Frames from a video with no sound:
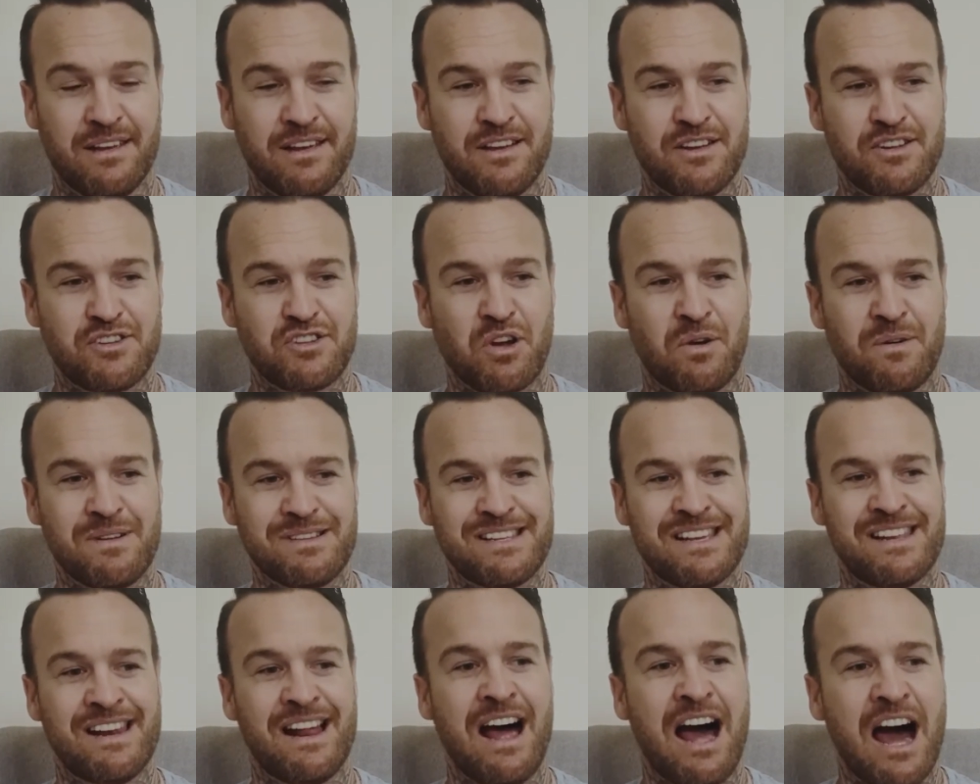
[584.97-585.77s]
So I
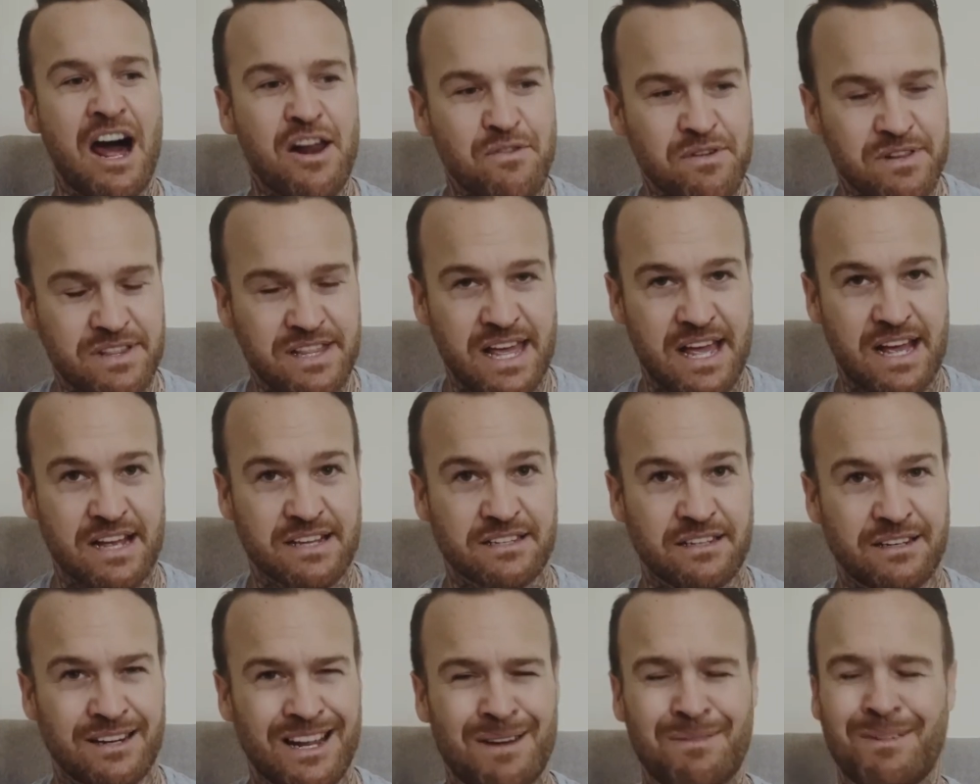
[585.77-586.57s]
said
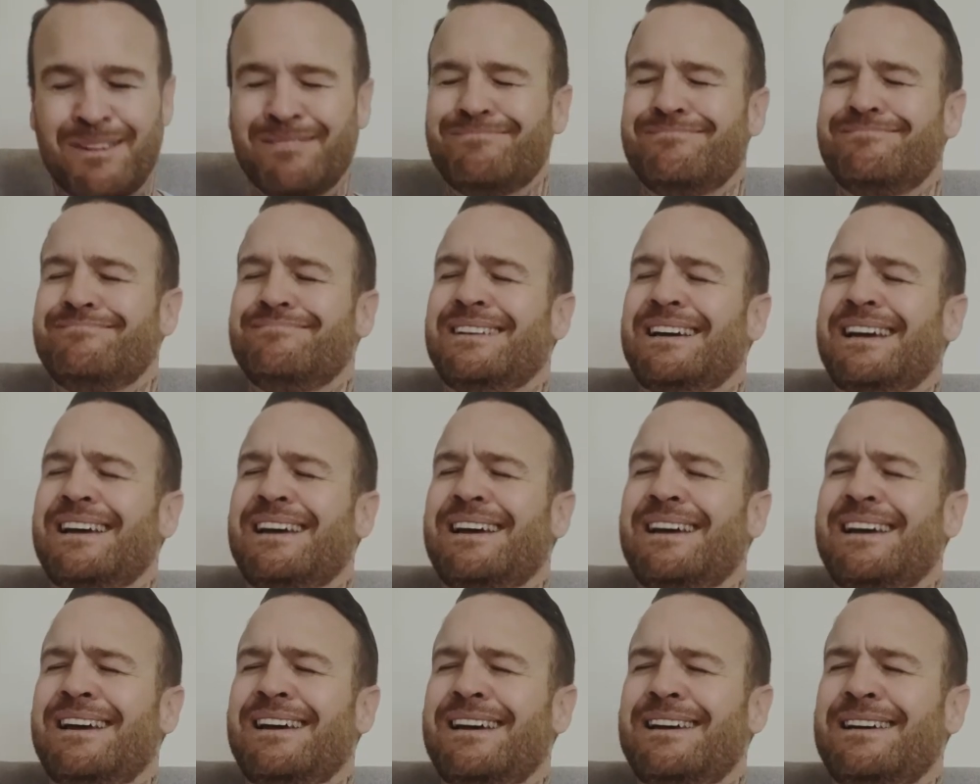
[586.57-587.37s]
100,000. I'm like,
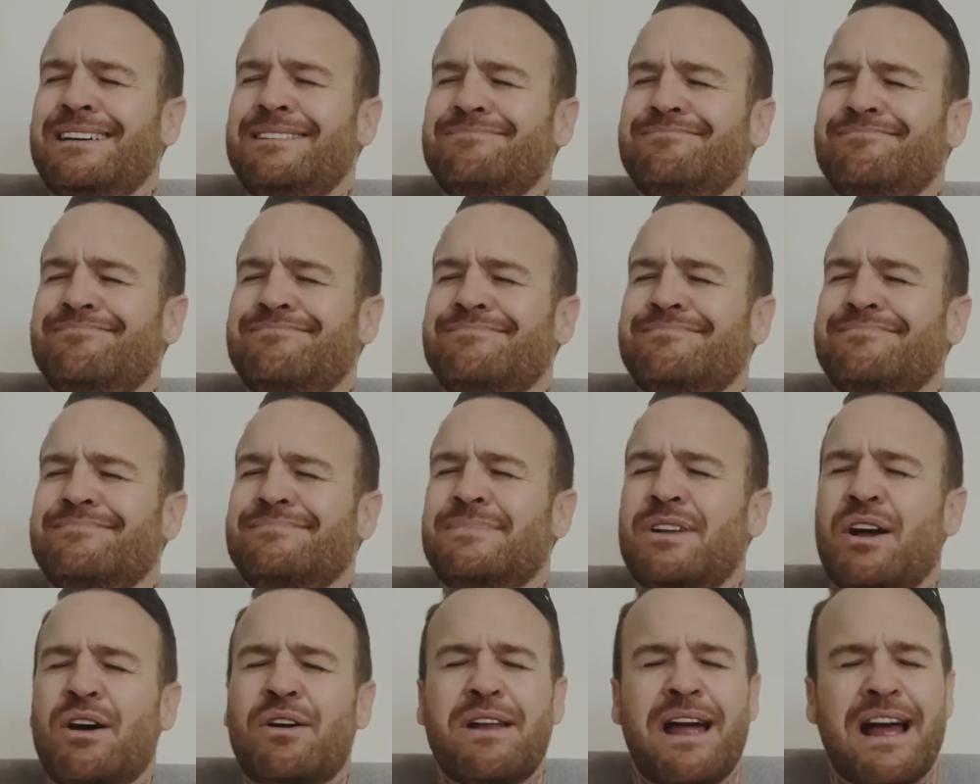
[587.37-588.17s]
nah,
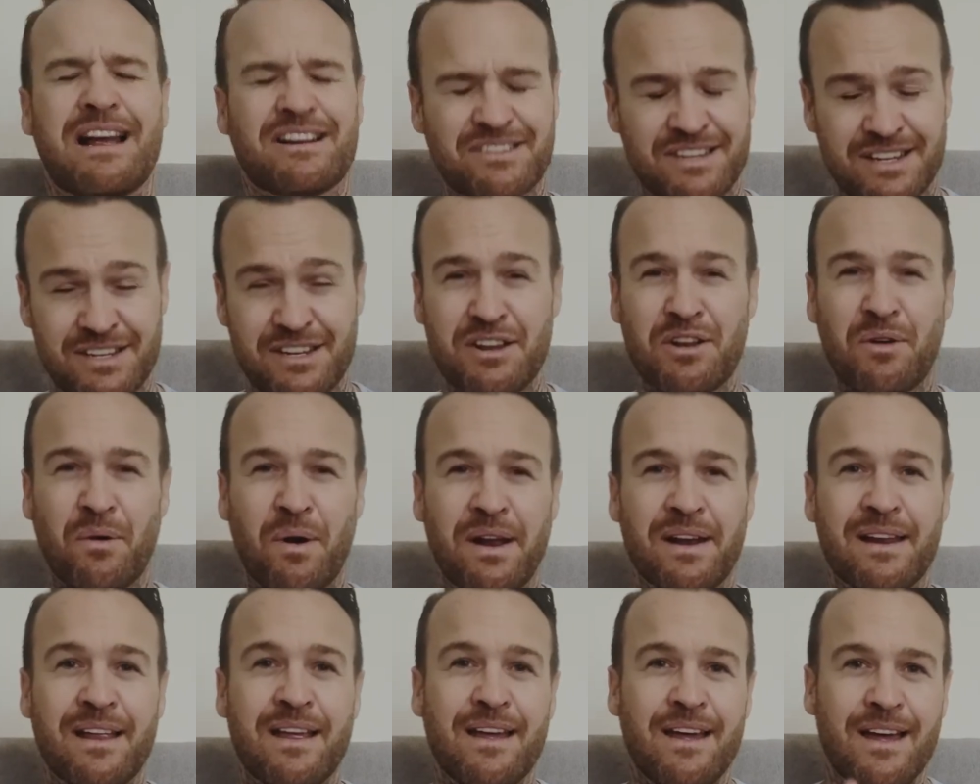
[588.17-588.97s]
no, actually, do you know
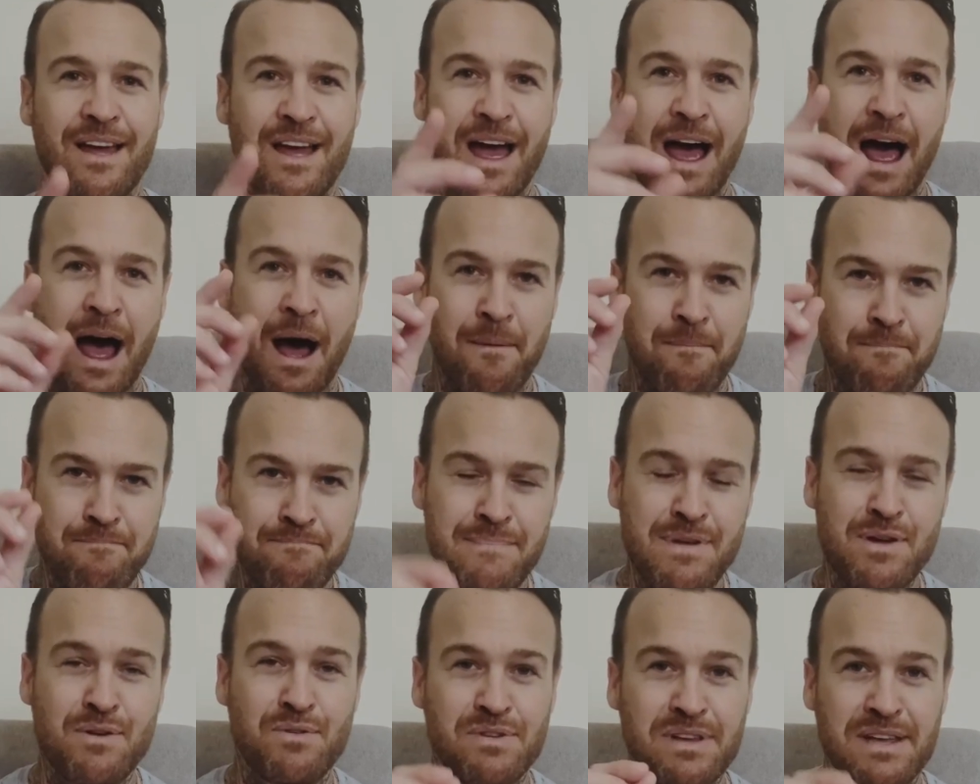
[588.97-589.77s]
what? 1
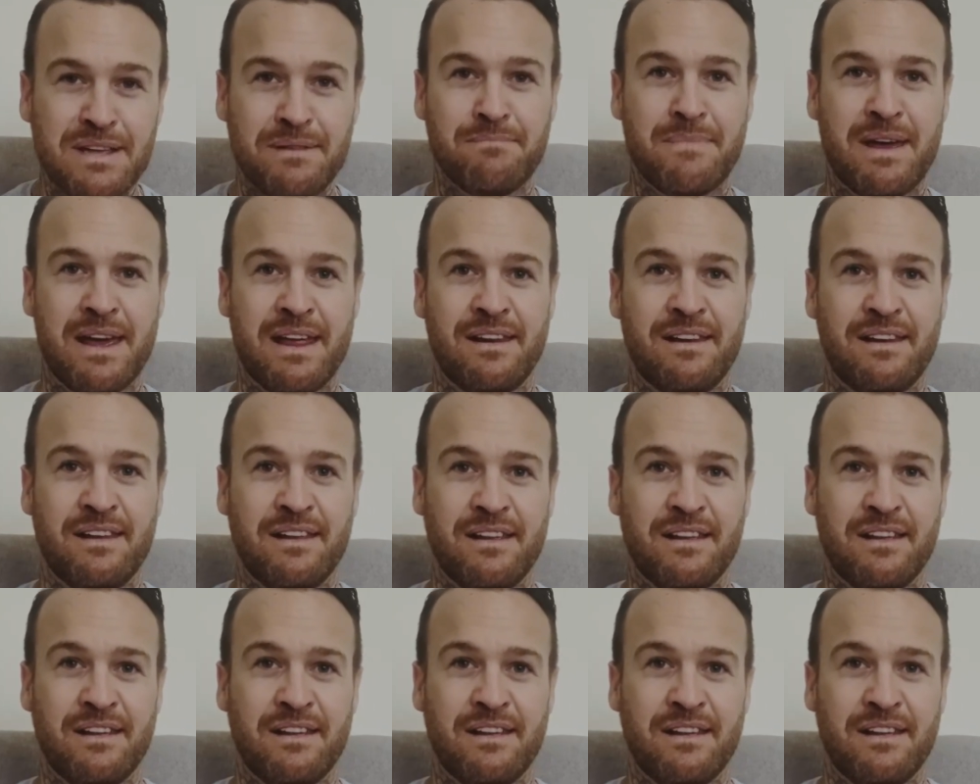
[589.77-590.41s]
million men.